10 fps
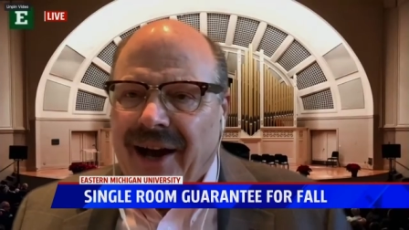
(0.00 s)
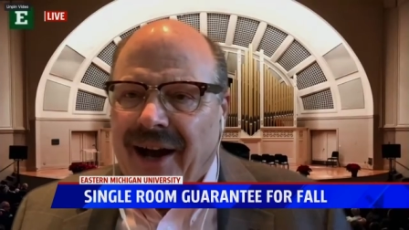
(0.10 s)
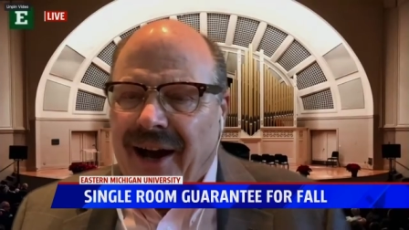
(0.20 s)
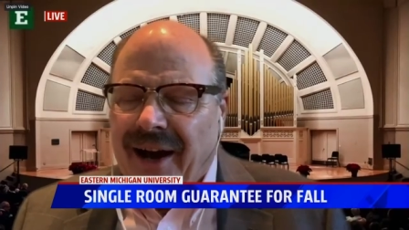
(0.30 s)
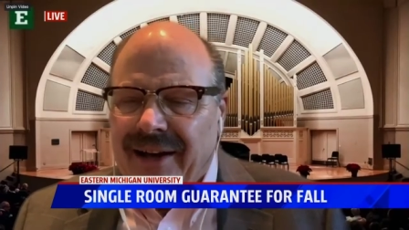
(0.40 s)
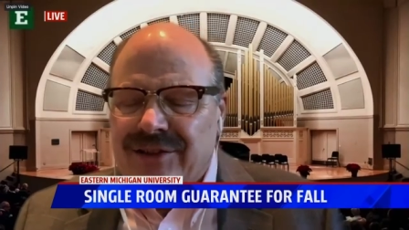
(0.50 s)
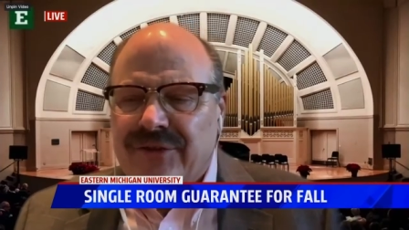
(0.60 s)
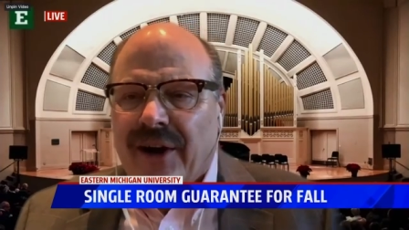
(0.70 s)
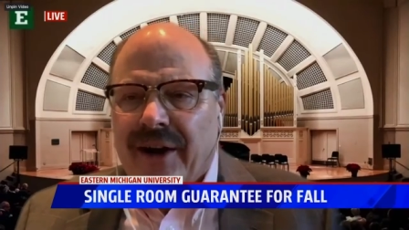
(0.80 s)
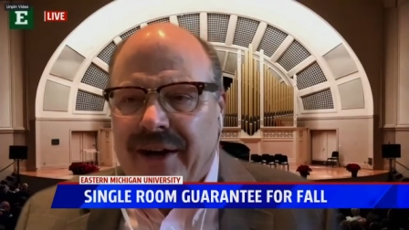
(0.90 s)
Uh, it's
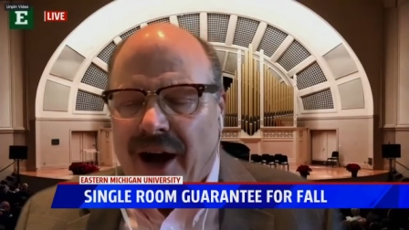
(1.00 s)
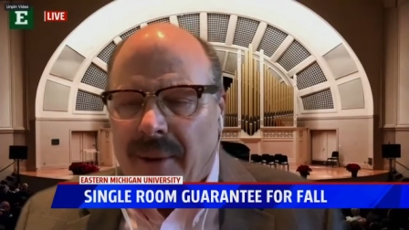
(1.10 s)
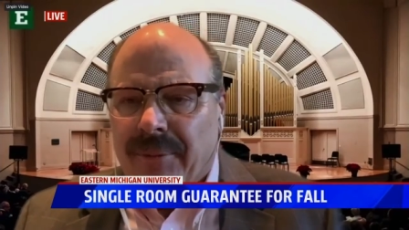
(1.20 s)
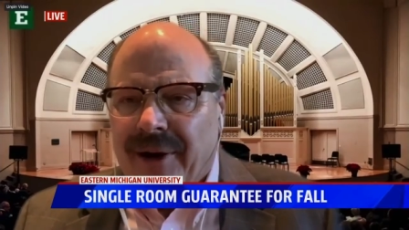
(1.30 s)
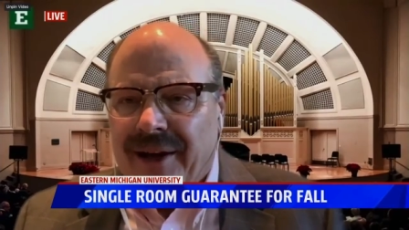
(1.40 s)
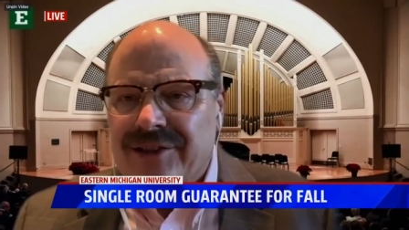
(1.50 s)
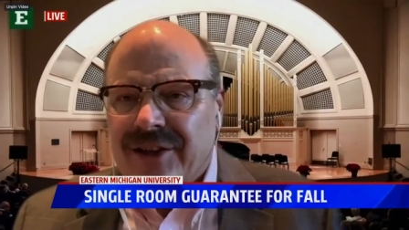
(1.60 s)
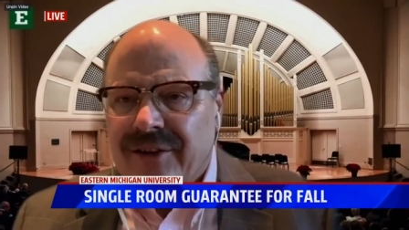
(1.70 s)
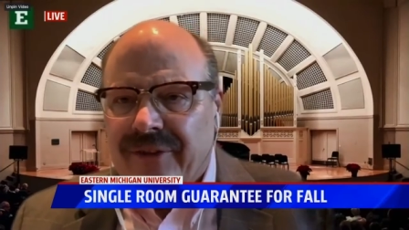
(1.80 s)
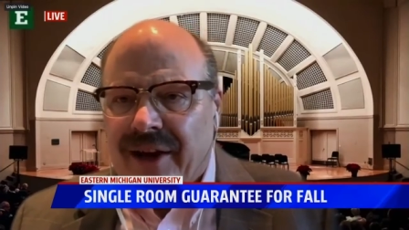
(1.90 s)
very
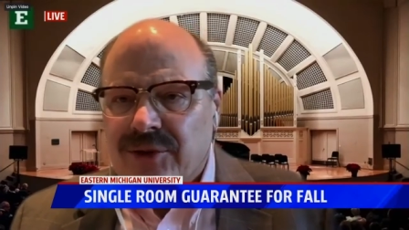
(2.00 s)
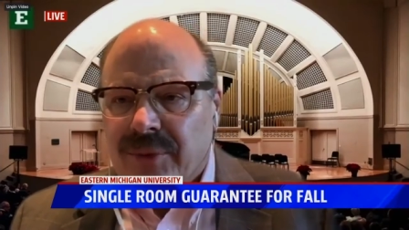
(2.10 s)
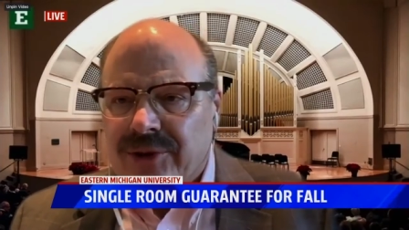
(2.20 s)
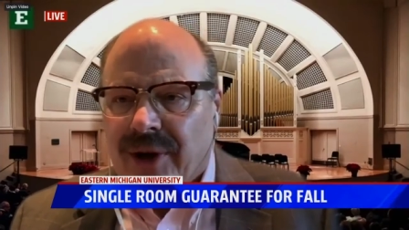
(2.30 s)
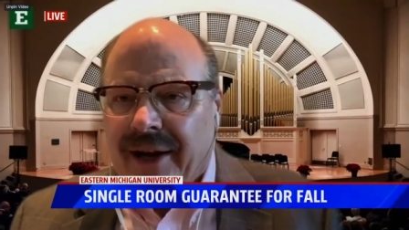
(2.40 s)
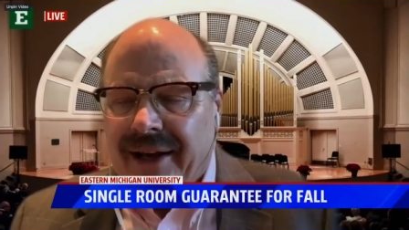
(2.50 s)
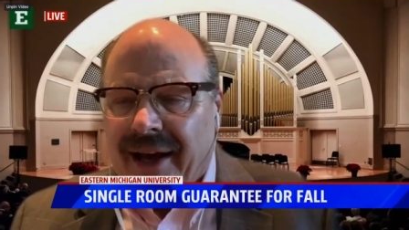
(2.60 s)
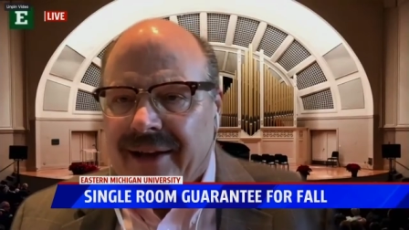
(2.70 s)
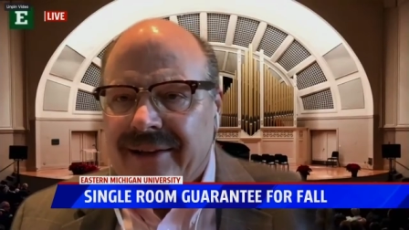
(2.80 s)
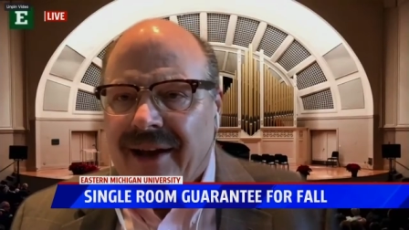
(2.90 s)
comprehensive as we try to
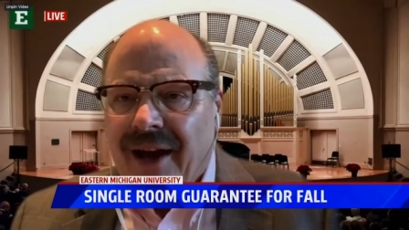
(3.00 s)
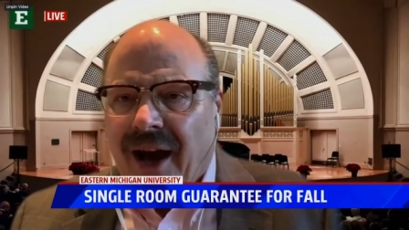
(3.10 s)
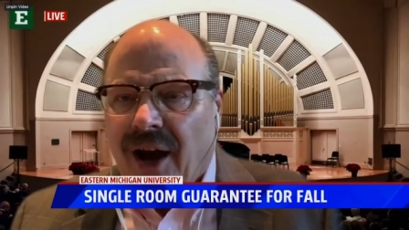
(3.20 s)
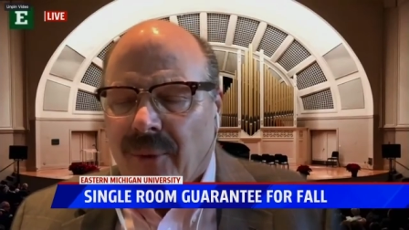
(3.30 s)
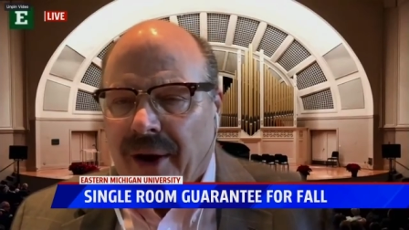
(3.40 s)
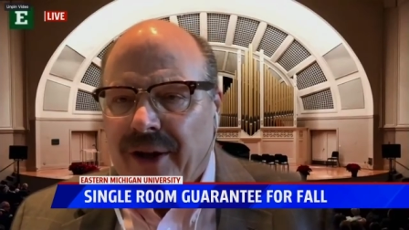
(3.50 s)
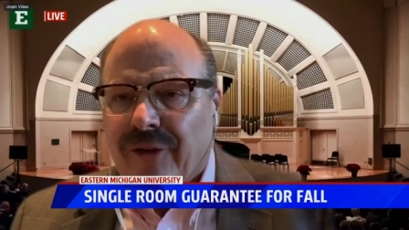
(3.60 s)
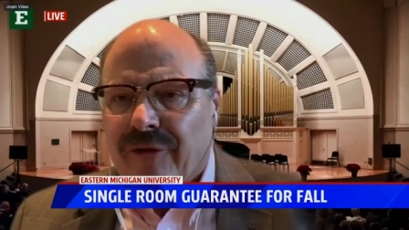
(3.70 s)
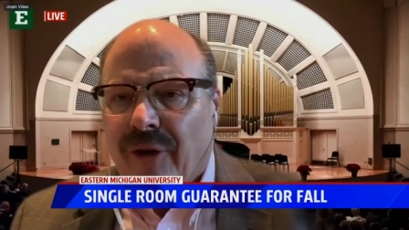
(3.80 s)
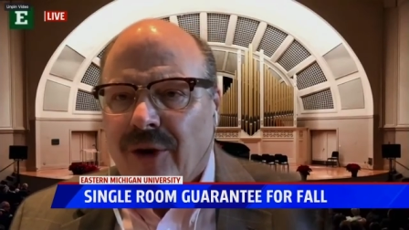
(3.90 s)
get are ready
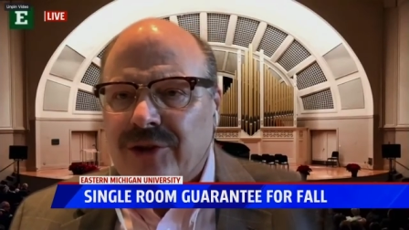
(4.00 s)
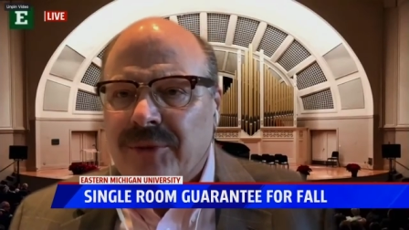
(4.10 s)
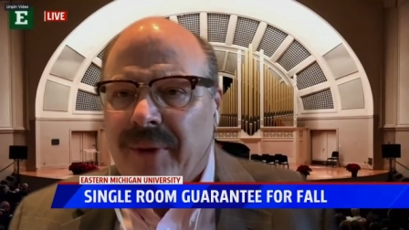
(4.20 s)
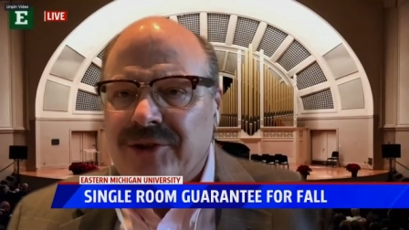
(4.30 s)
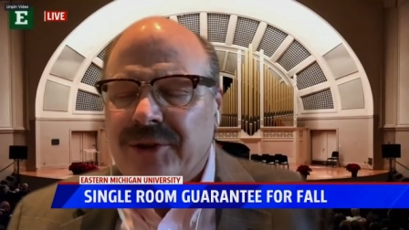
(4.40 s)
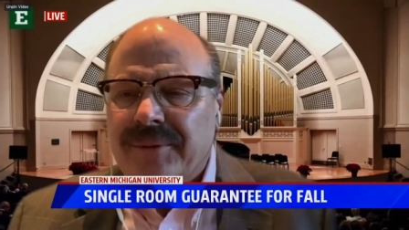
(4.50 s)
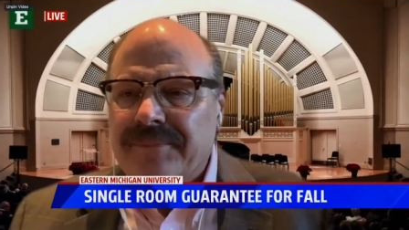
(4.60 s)
for fall semester.